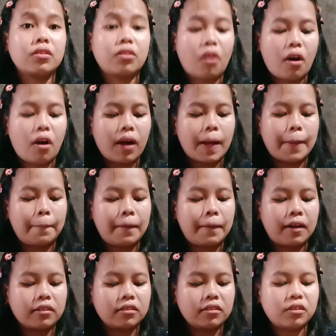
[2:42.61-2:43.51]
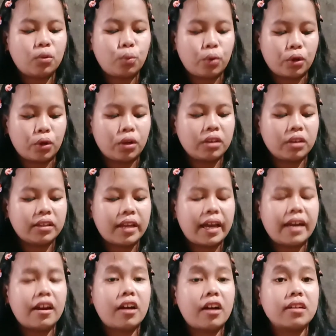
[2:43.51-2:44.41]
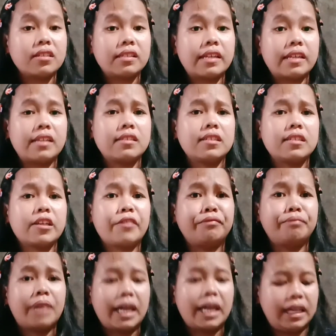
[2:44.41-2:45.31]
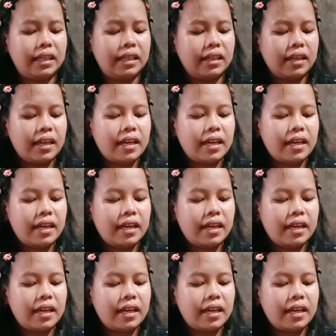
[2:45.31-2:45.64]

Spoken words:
talk about the world and our states of mind.